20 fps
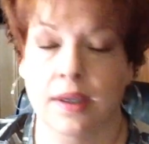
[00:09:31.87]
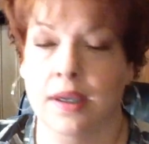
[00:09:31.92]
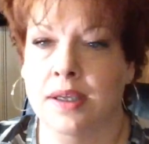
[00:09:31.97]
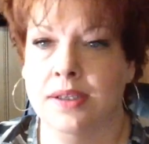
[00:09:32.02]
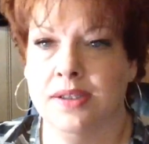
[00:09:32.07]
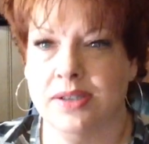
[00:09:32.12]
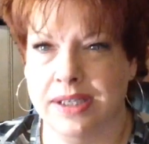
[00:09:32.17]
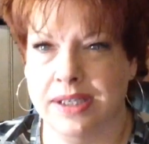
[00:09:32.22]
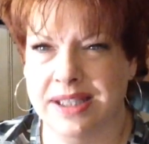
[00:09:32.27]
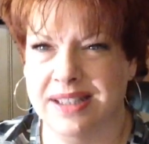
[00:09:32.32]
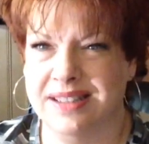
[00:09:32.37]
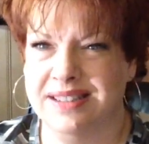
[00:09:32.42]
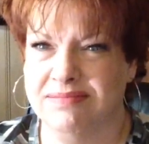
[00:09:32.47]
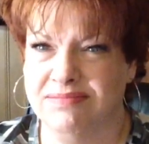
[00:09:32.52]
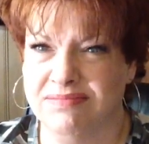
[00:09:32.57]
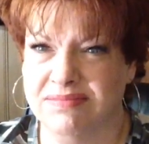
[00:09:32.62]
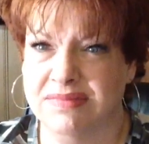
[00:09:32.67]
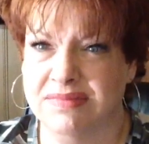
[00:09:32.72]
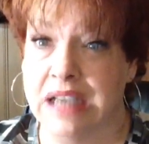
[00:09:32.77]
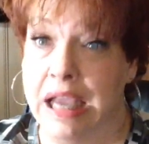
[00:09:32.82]
So I said,
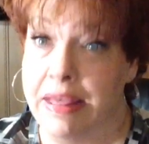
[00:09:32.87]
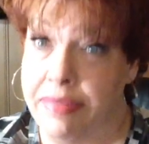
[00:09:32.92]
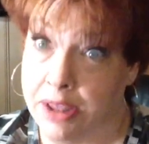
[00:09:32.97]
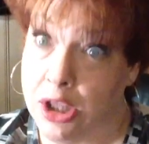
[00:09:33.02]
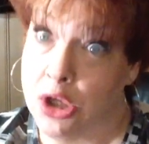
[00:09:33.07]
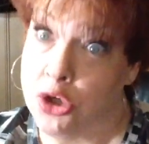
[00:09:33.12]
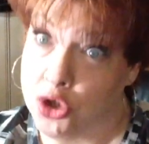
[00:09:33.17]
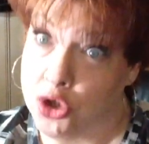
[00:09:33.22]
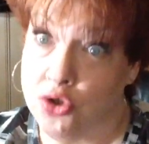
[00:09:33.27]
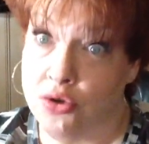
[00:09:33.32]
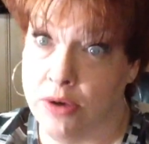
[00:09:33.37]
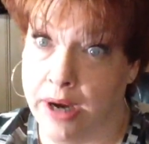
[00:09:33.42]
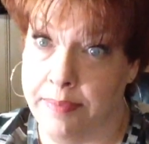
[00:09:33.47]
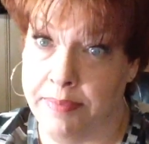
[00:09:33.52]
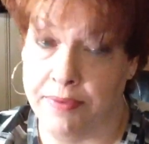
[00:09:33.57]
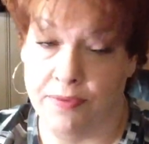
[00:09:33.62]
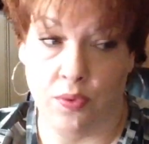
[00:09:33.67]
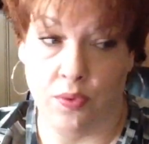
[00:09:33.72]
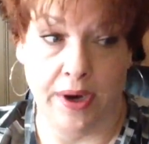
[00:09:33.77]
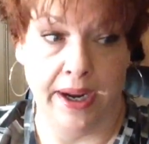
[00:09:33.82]
I think you should try it
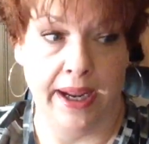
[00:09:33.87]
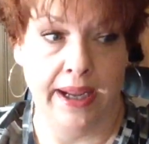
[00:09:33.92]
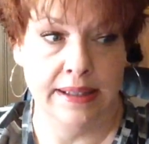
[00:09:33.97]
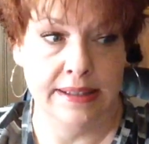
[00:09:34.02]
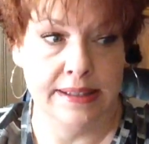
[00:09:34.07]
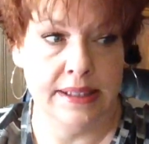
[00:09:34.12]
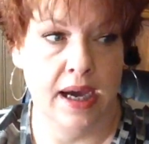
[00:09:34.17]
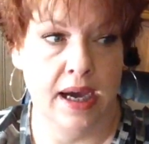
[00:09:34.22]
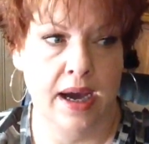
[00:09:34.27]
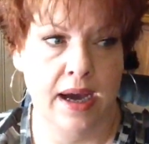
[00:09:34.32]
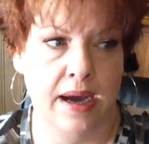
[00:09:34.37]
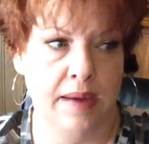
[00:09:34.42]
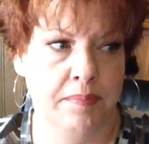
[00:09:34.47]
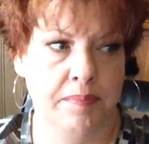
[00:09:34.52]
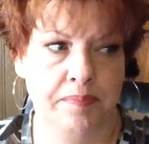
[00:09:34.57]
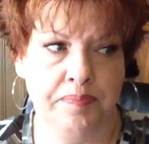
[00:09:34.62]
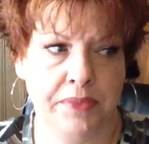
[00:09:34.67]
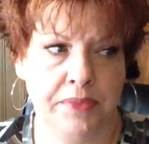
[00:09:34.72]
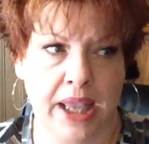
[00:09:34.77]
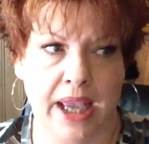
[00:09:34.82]
beforehand.
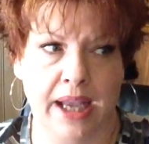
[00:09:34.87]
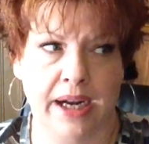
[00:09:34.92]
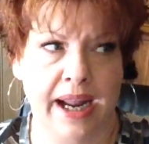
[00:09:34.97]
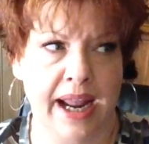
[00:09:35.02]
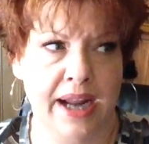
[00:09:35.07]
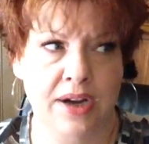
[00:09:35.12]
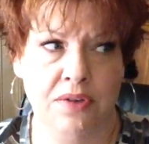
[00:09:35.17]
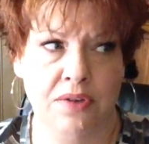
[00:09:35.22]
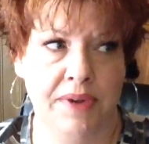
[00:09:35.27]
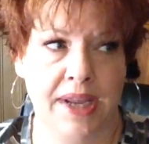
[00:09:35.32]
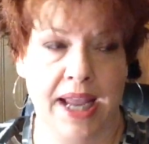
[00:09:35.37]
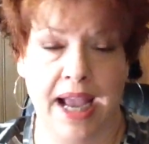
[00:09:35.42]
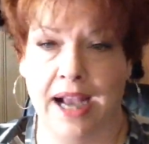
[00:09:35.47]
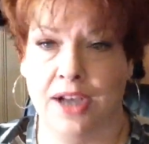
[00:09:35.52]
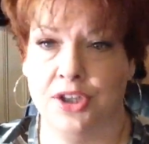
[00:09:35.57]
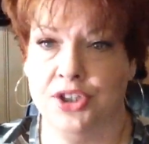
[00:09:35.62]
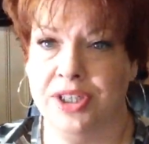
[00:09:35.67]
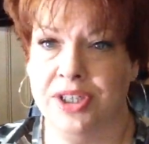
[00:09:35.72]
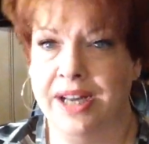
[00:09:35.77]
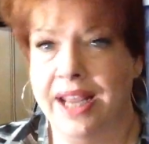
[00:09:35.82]
And I had no
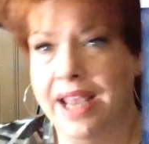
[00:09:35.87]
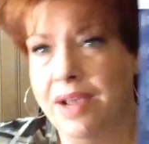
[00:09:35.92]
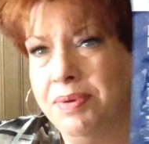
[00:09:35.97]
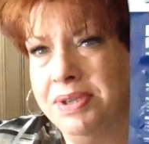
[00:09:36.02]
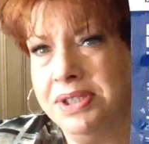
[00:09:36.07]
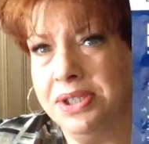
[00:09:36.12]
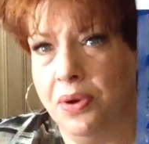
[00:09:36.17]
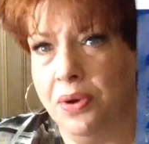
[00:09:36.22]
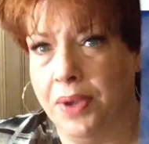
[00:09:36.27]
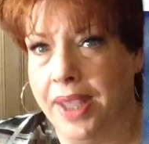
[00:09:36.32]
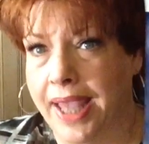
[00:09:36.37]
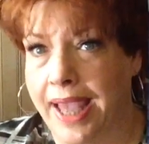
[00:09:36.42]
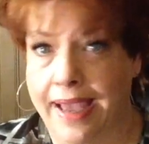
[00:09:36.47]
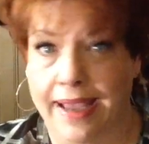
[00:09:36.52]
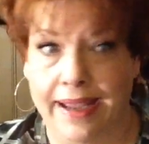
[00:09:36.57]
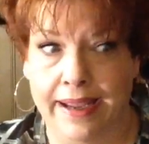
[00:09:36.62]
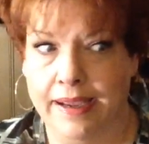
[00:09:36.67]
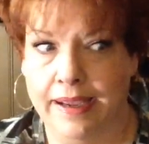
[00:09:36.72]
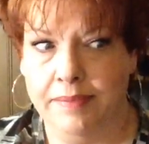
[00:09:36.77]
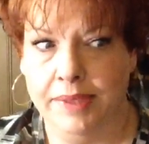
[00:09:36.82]
reaction. It was
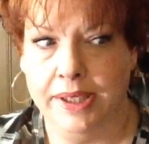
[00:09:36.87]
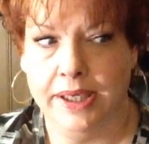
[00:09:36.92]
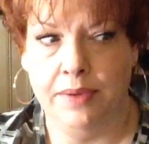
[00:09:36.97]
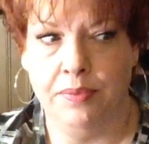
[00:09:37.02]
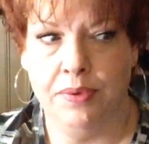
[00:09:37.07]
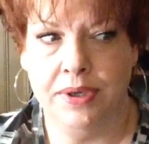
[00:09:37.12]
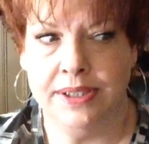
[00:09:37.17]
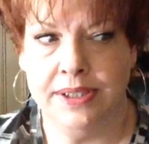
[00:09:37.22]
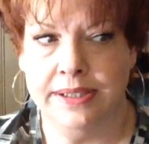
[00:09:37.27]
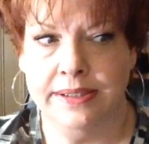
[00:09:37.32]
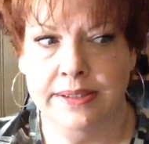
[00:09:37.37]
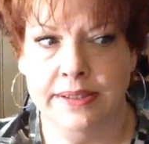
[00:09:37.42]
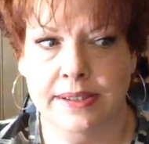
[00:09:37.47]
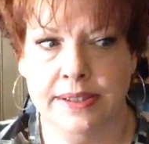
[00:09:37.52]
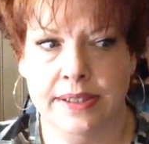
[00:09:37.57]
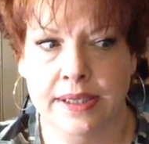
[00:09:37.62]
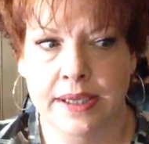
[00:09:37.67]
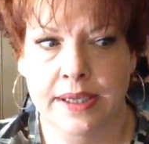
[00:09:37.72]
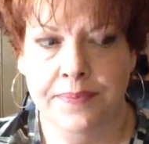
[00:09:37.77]
okay. I mean, I wasn't...